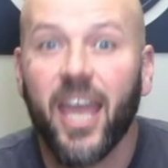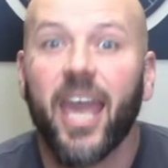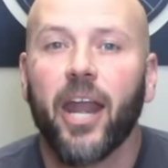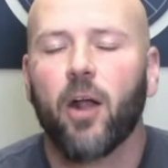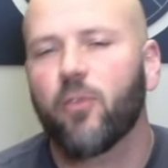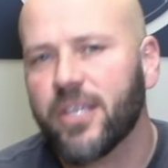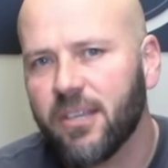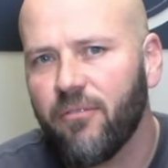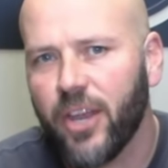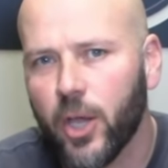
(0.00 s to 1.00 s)
In our
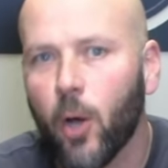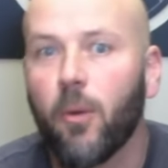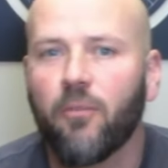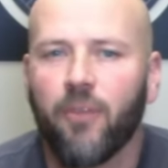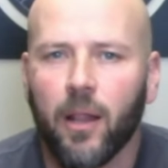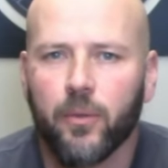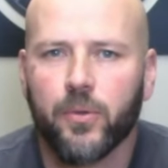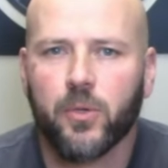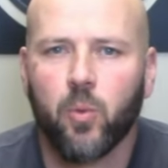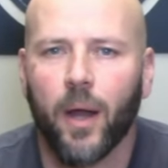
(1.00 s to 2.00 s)
recent video about
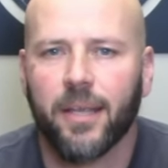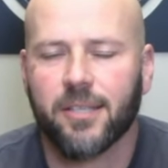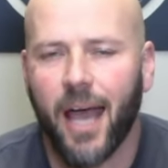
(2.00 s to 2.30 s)
follow-through 20s,